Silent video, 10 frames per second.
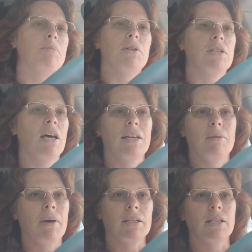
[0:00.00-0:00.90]
up just
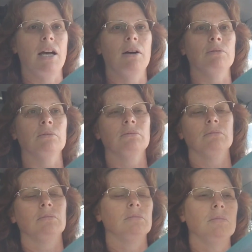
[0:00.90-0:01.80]
hiking back down
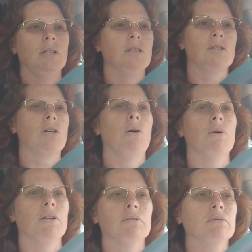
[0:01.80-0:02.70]
and just going